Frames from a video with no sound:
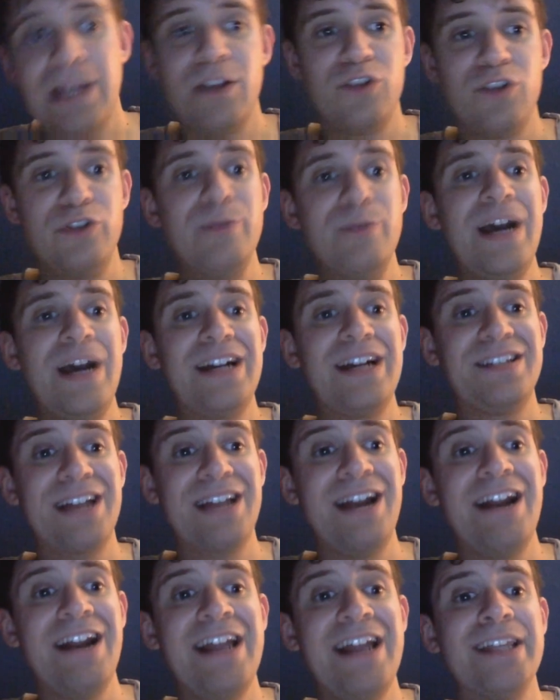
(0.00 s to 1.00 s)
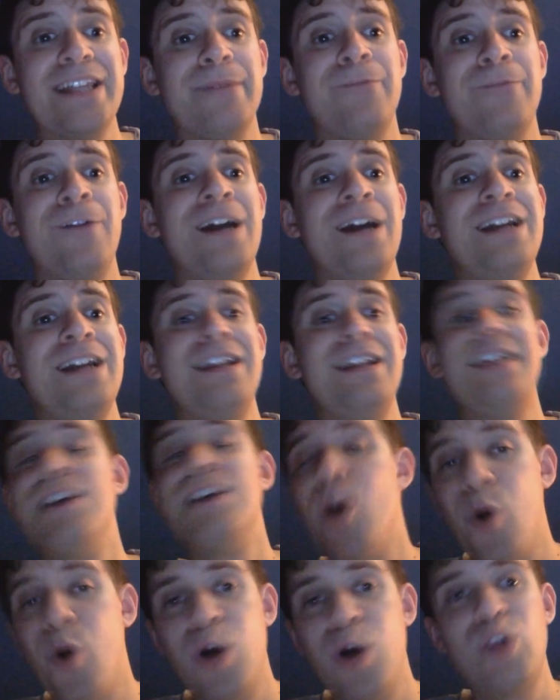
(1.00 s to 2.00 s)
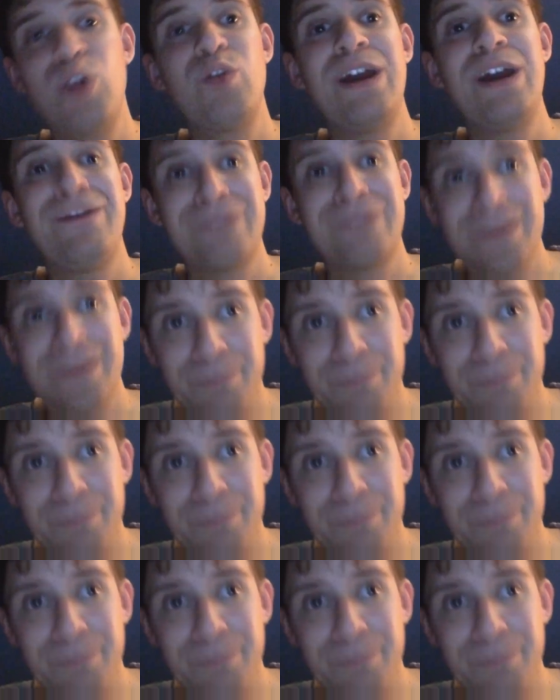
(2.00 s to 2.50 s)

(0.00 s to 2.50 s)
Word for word: Drew McIntyre ended up finding an autographed